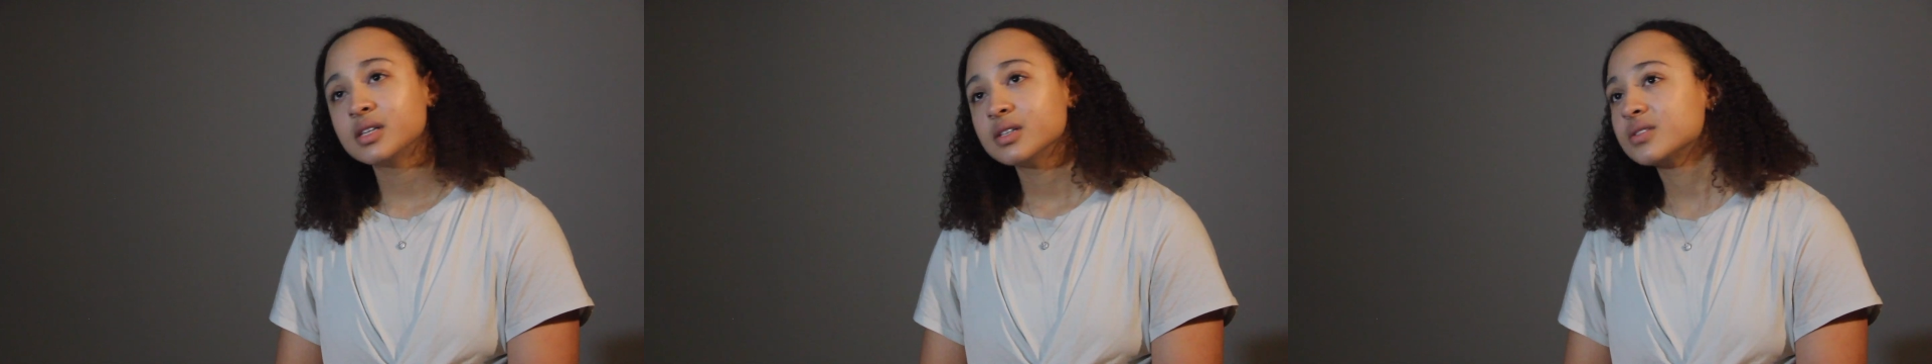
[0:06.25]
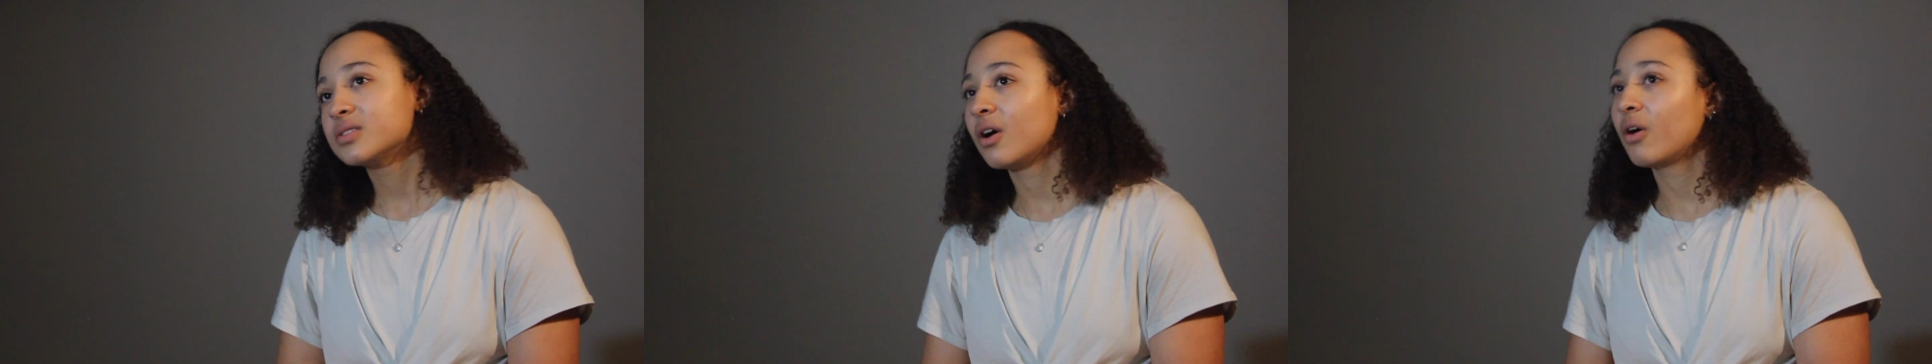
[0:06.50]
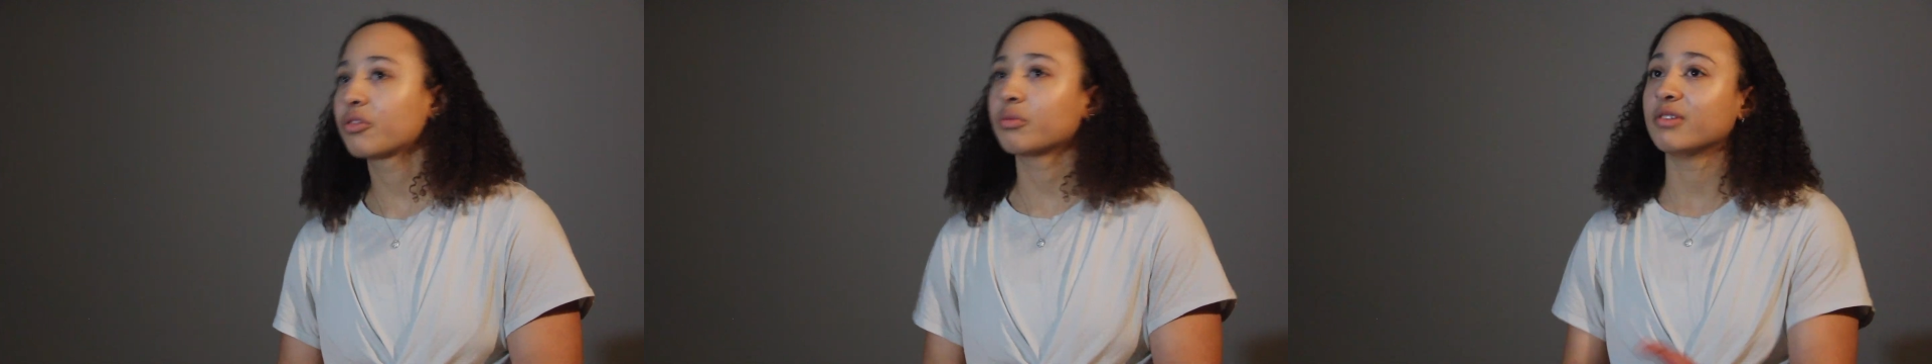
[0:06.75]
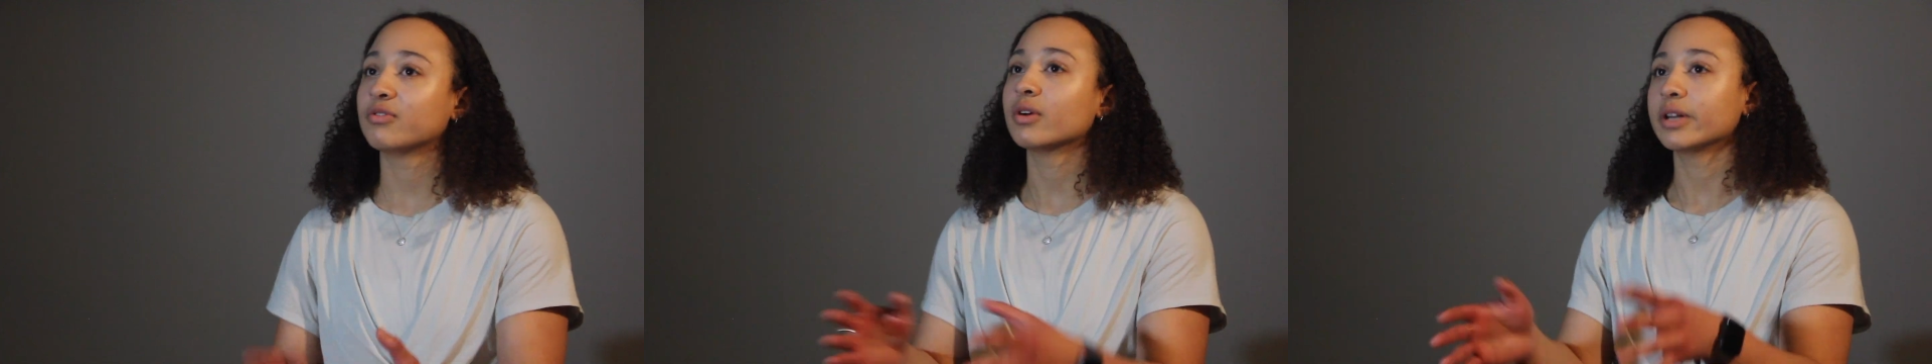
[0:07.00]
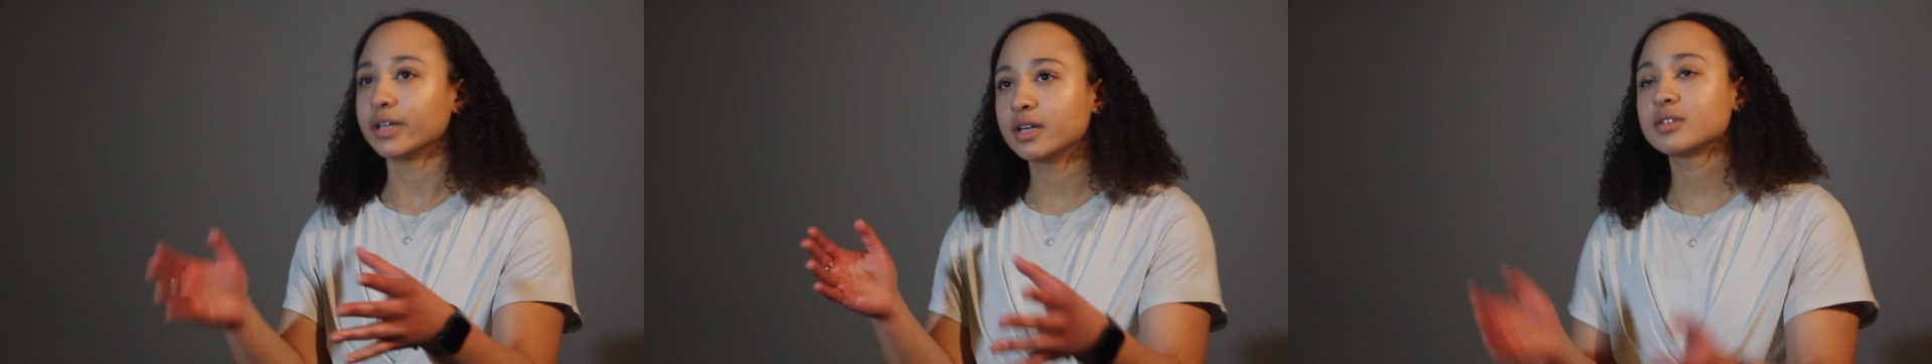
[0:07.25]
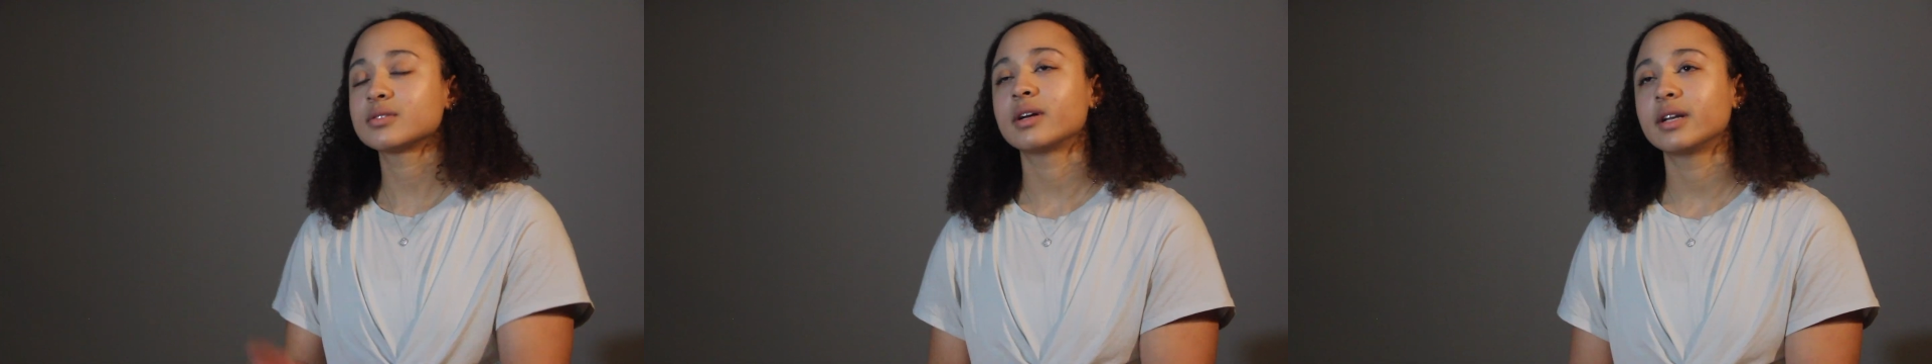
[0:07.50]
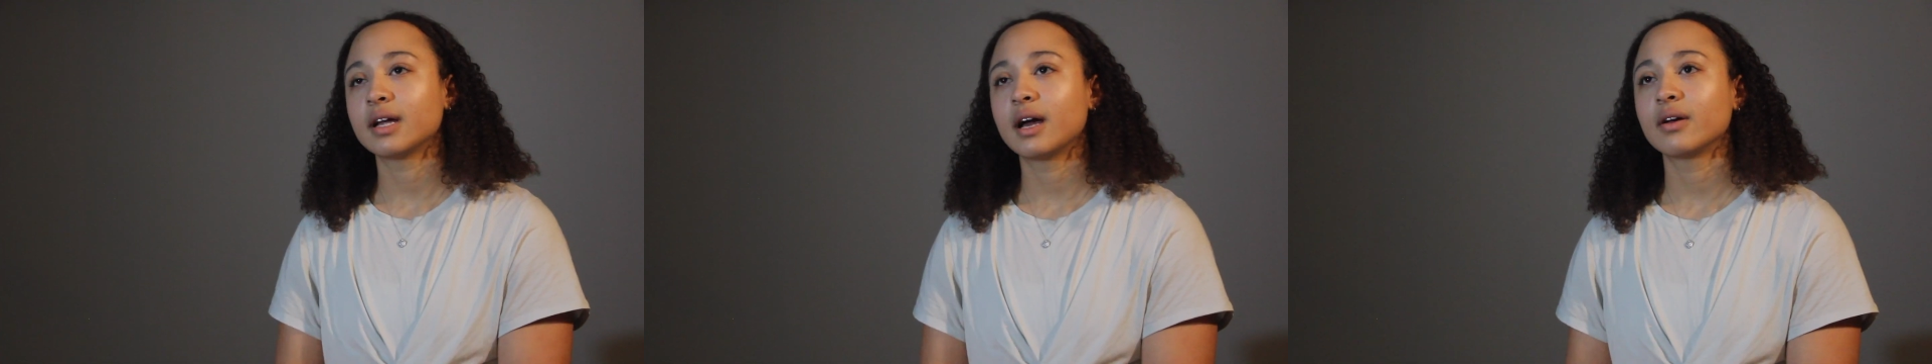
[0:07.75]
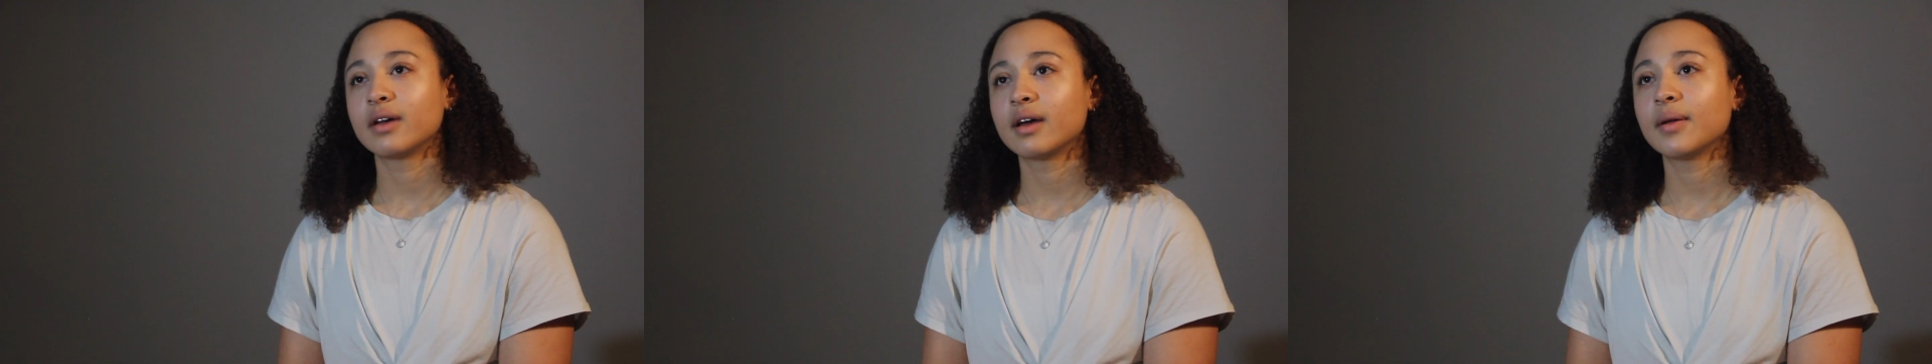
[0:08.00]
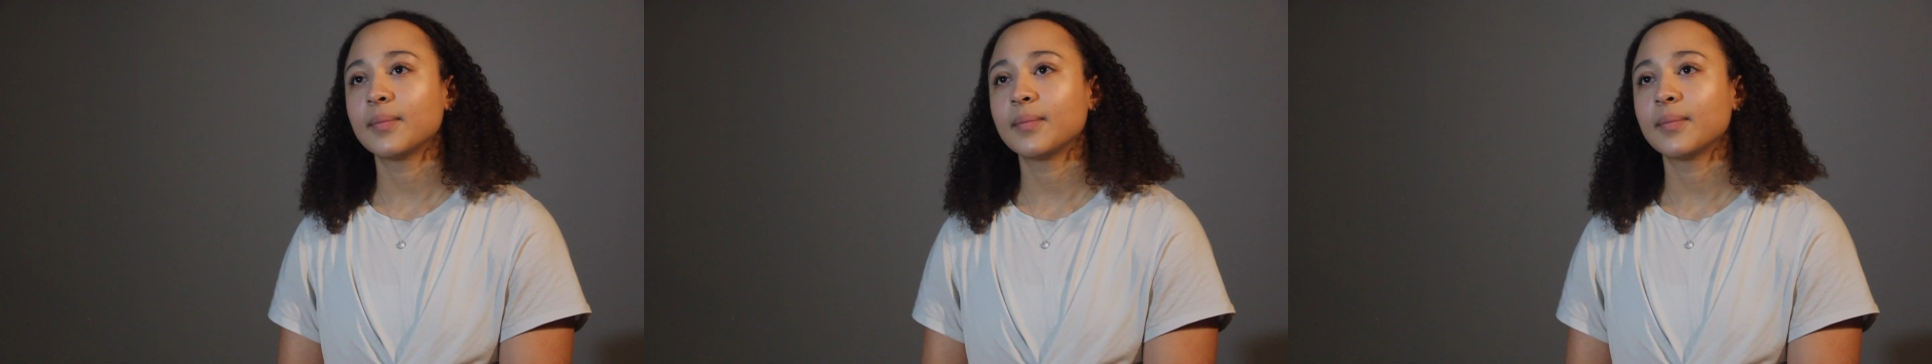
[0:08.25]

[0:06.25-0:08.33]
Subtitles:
so 3-4 years right now, yeah.